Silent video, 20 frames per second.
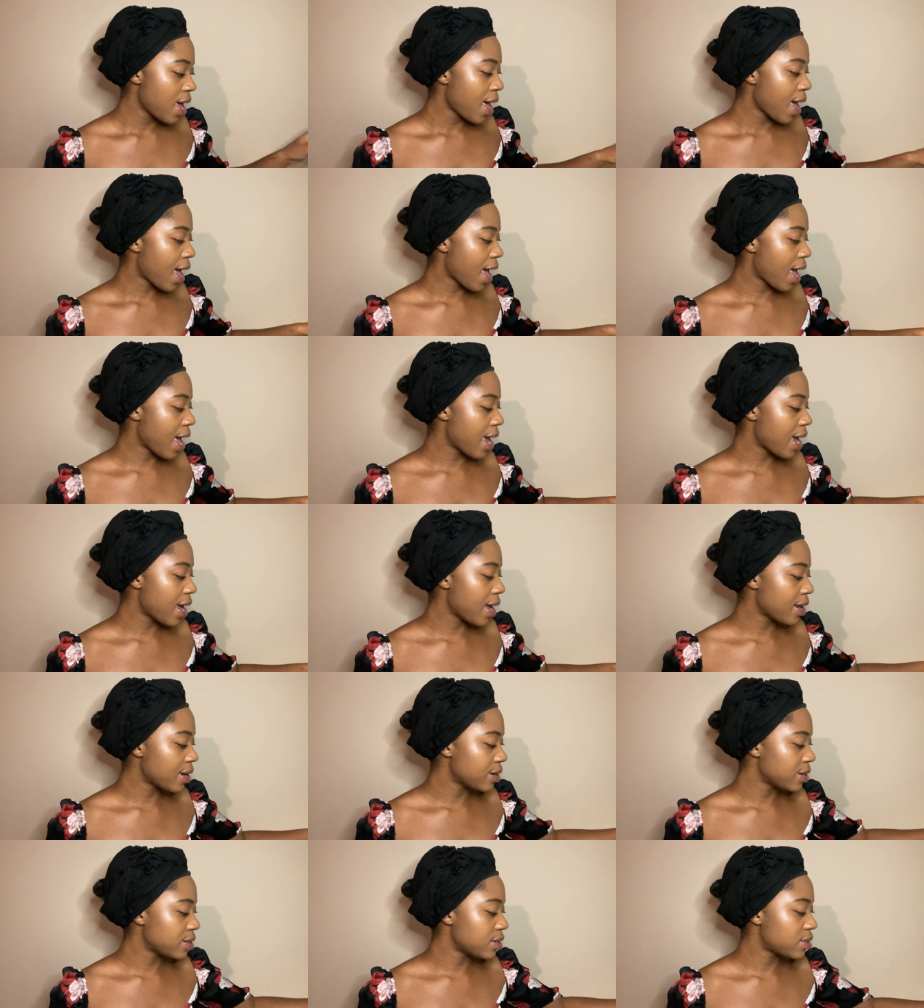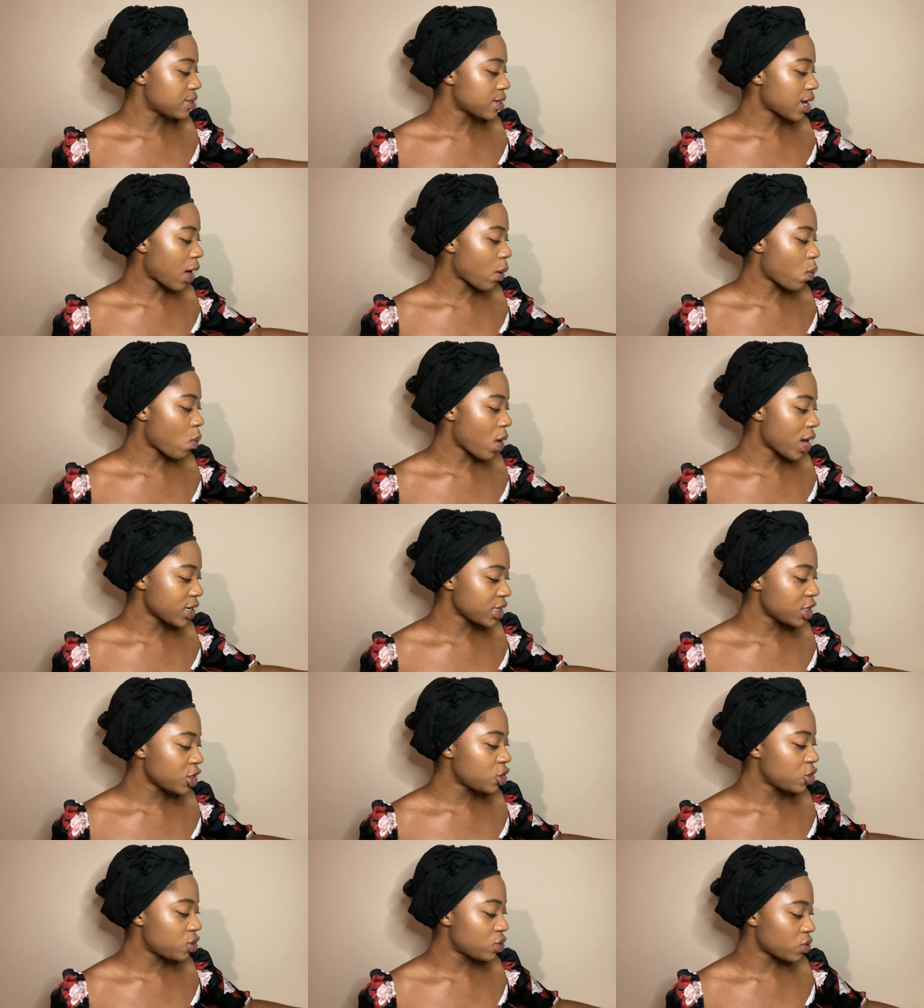and I
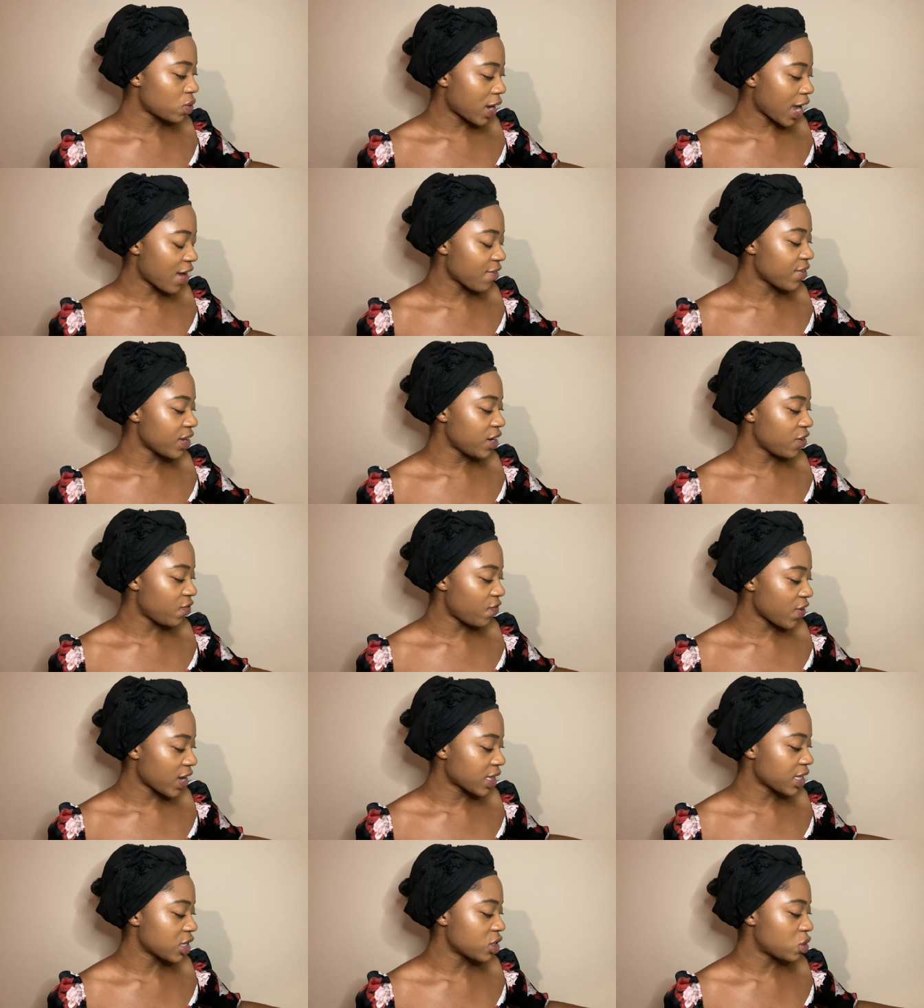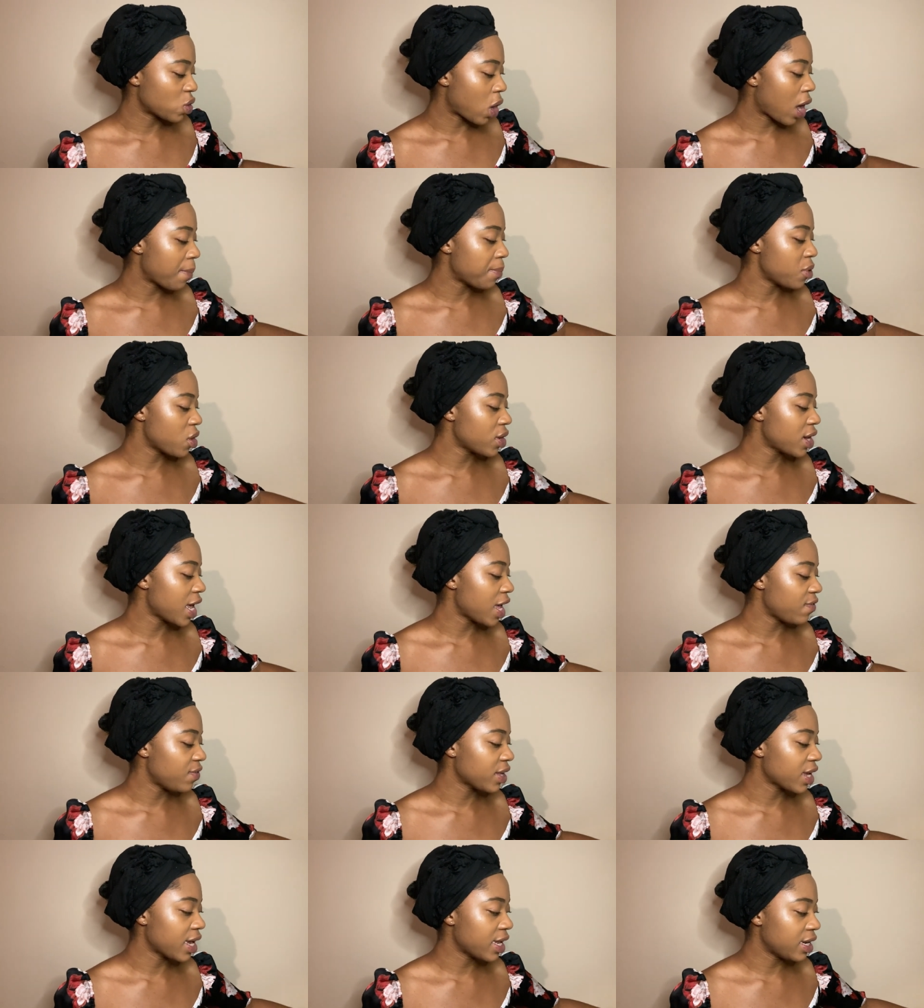wanted to have an effect as though I'm not
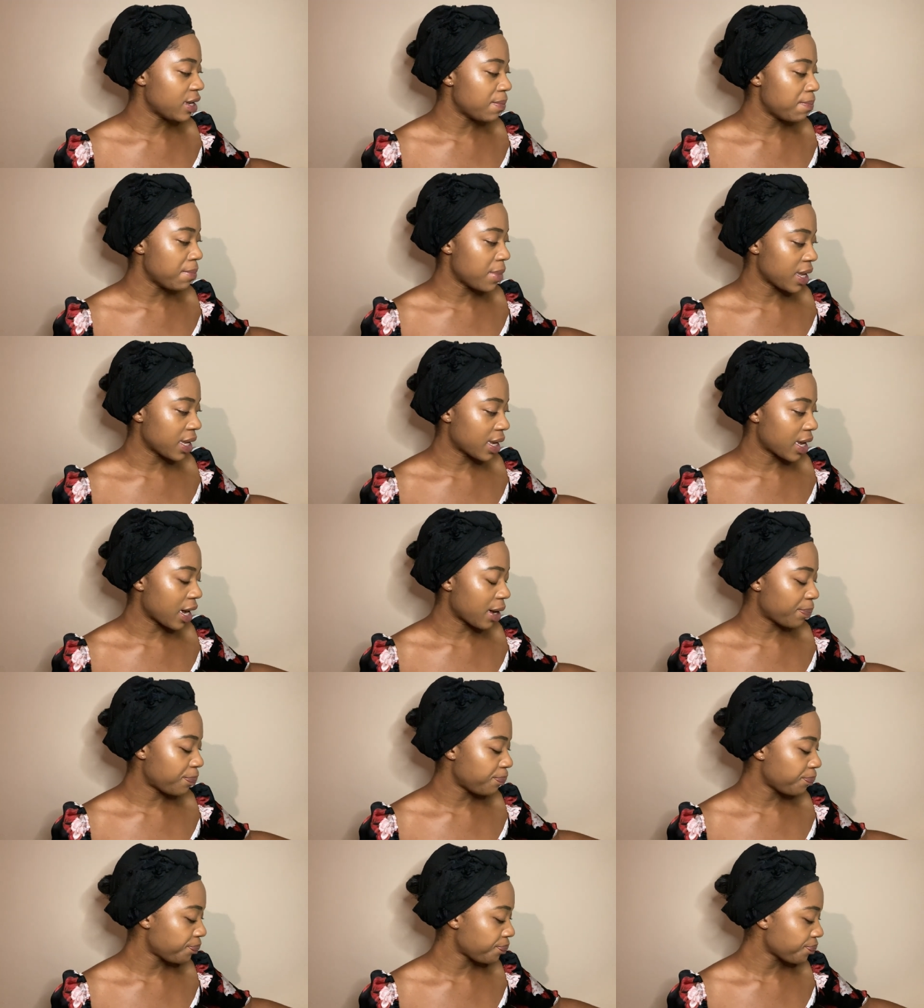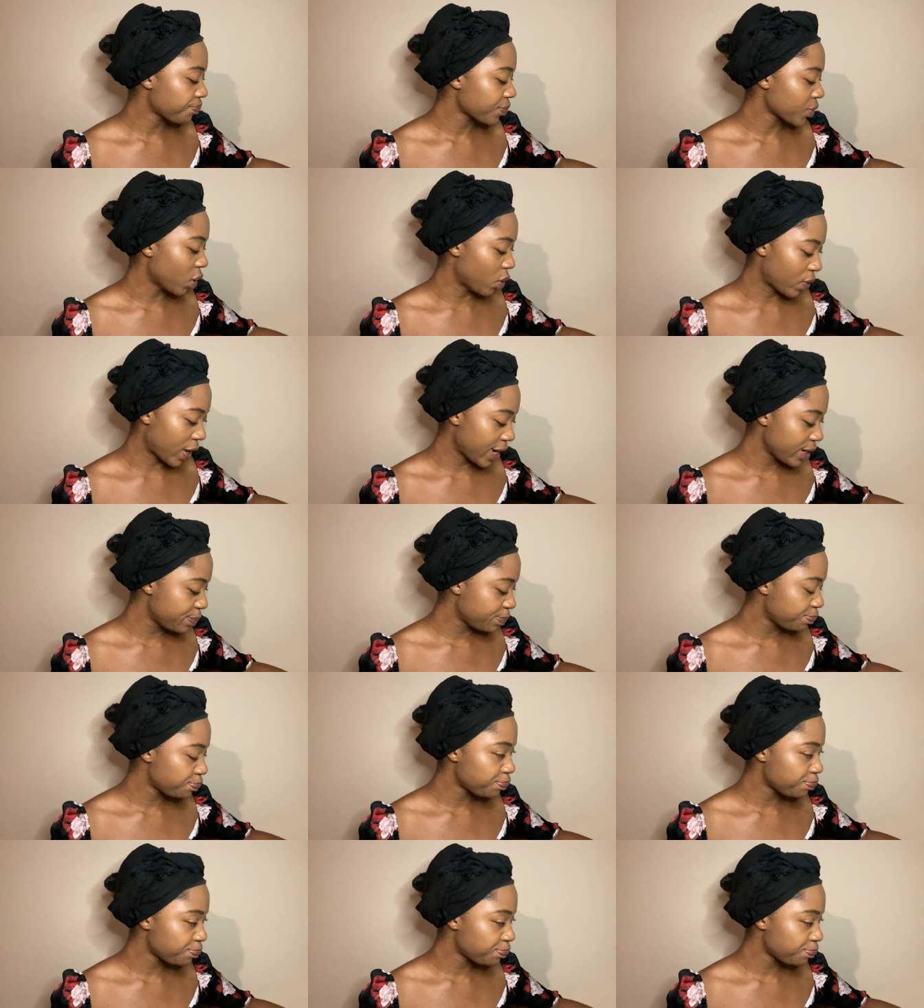having any makeup. All right,